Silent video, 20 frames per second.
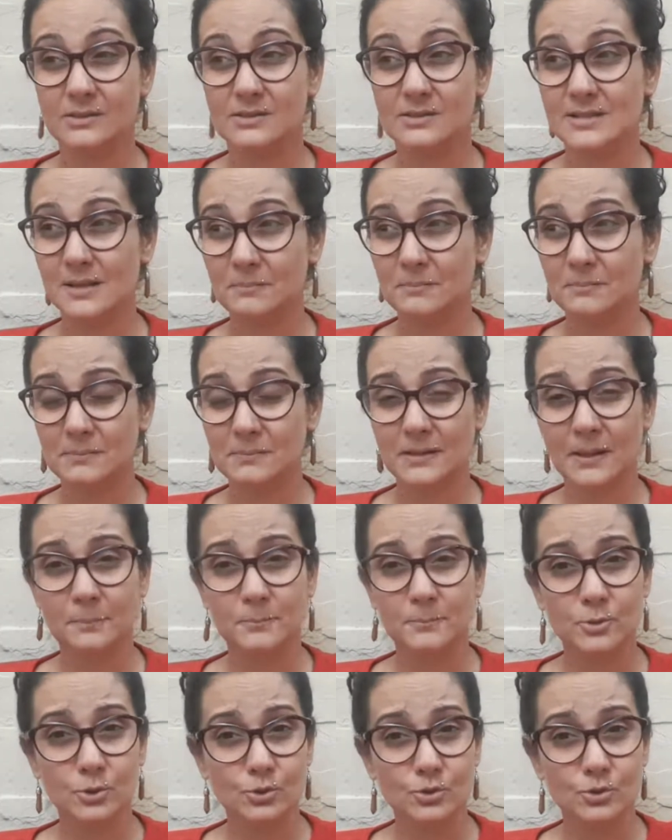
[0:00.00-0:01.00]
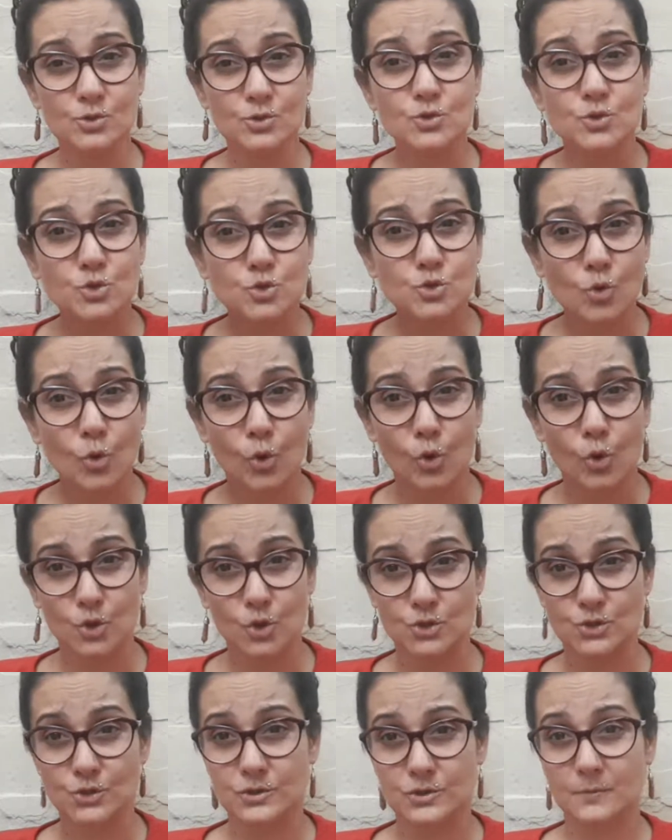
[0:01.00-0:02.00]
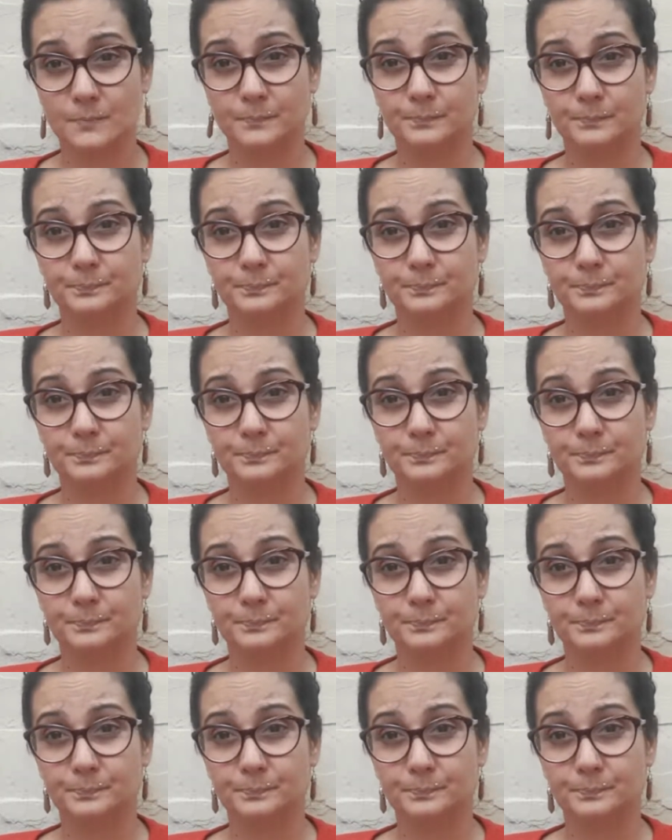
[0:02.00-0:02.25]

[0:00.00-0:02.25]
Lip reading: Some people are prone to sores.